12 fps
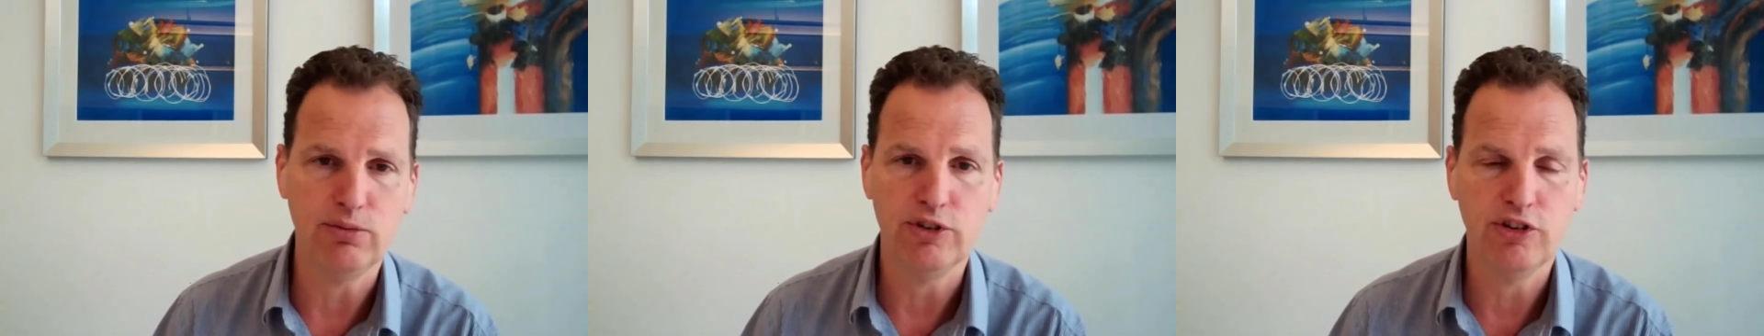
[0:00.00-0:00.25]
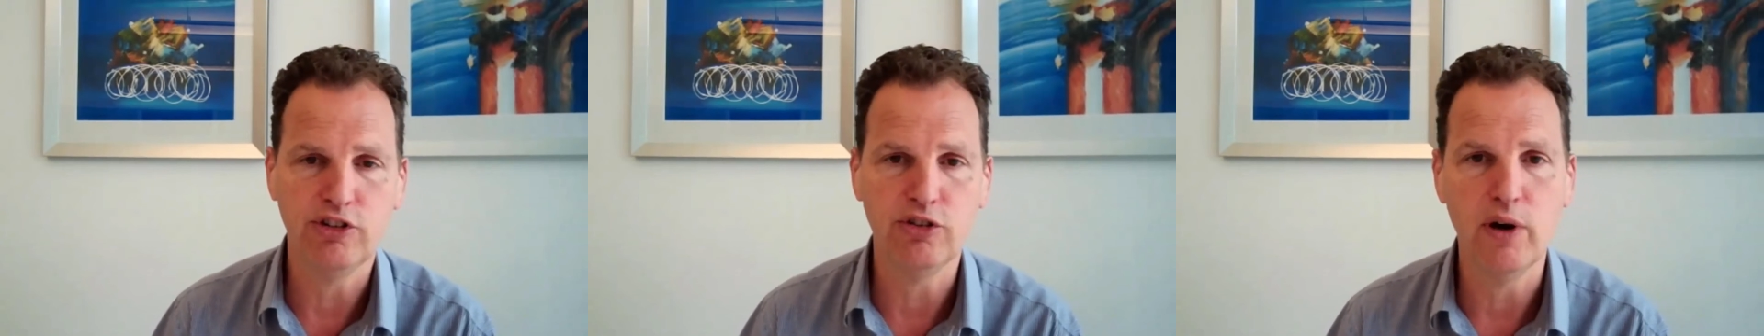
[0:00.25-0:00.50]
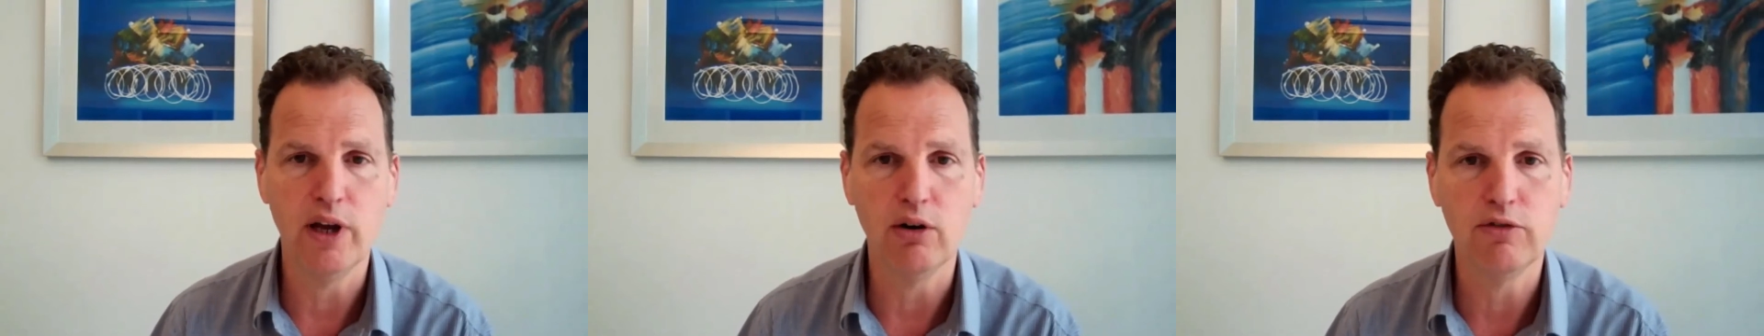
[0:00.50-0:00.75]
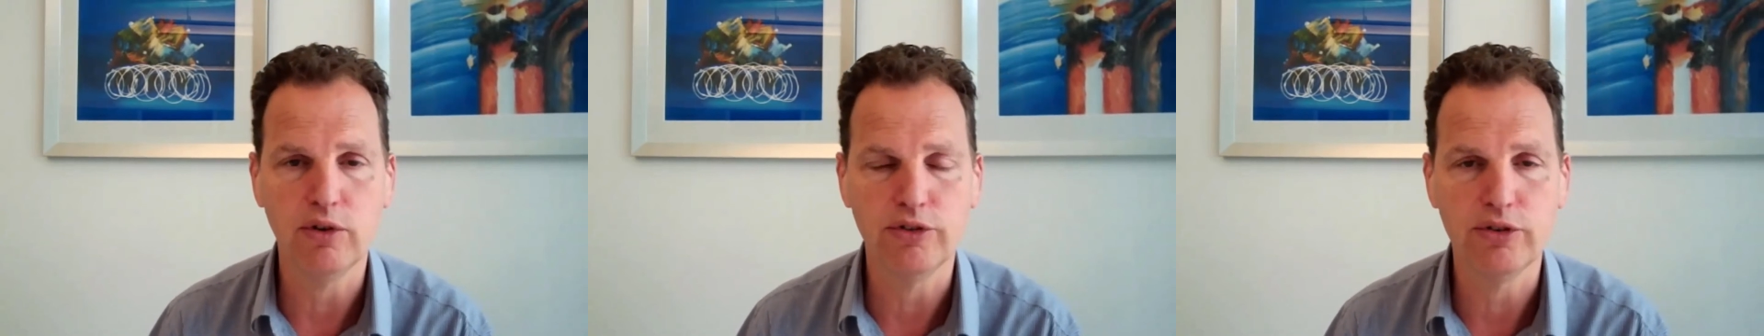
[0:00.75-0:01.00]
which is so
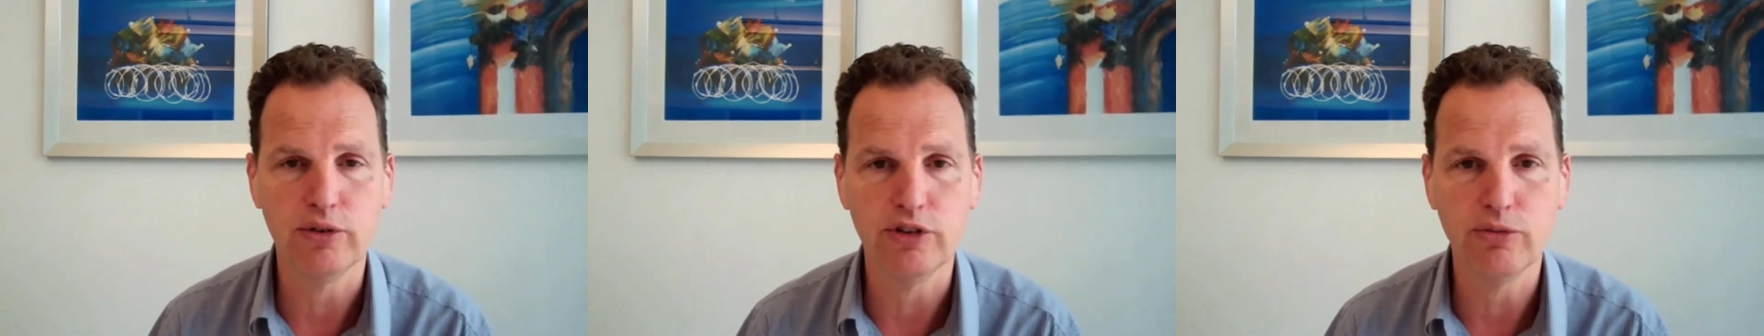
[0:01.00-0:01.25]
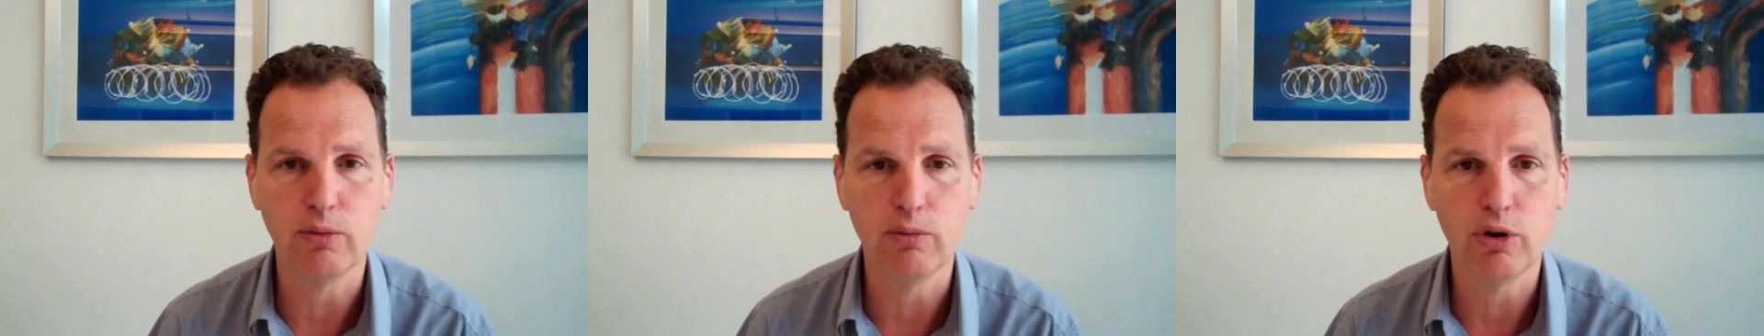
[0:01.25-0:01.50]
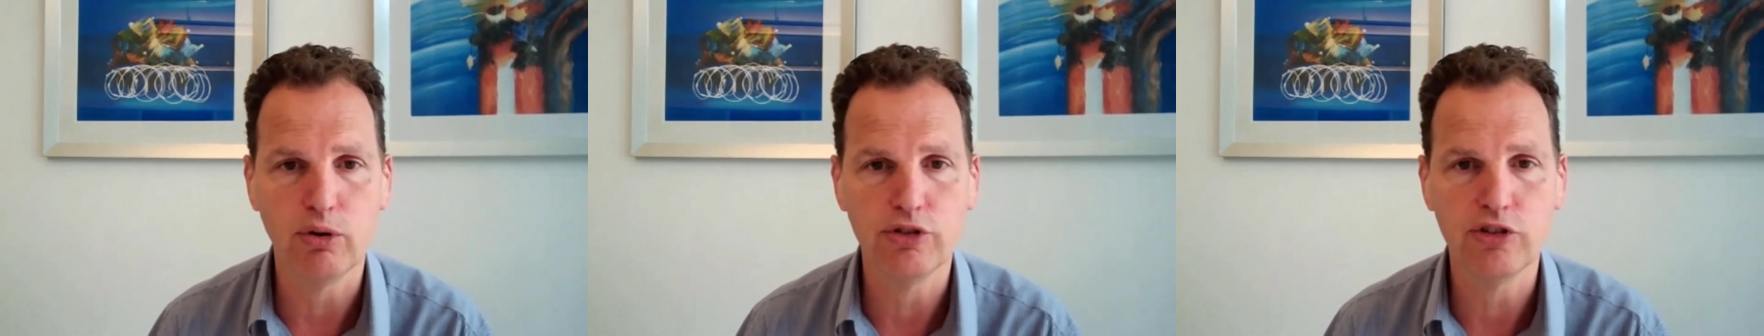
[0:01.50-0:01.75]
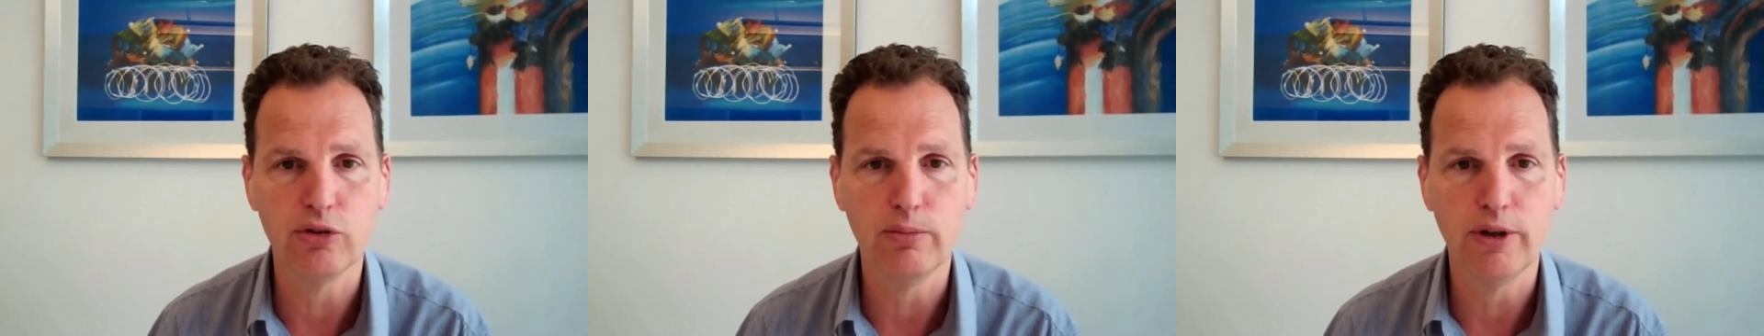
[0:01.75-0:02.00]
helpful to us when we're all
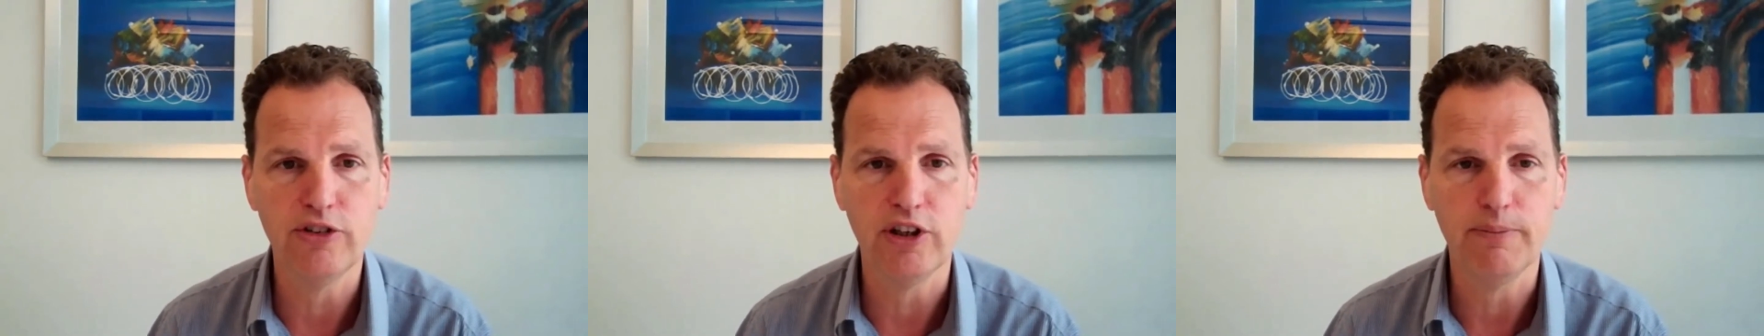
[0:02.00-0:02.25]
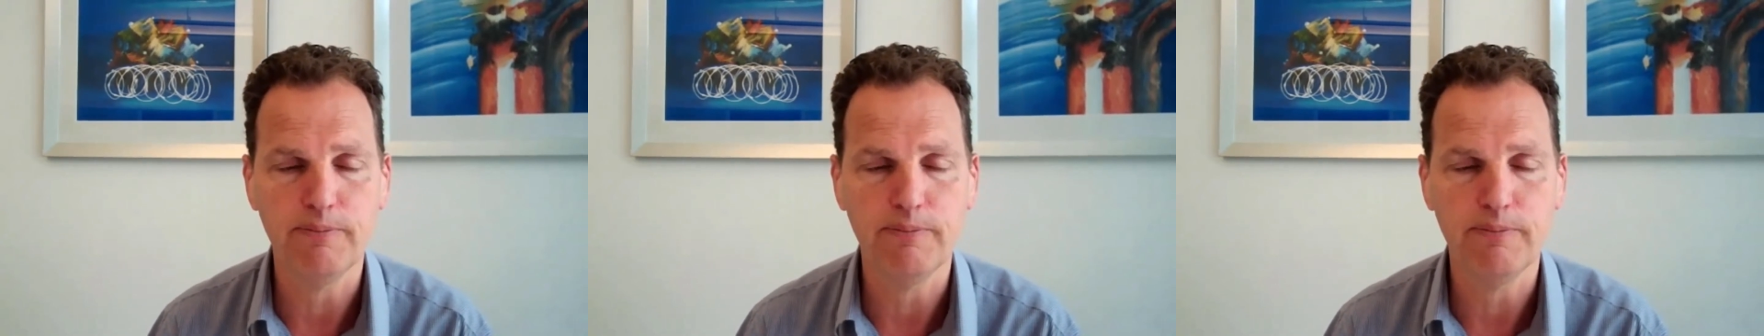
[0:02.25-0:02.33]
so busy.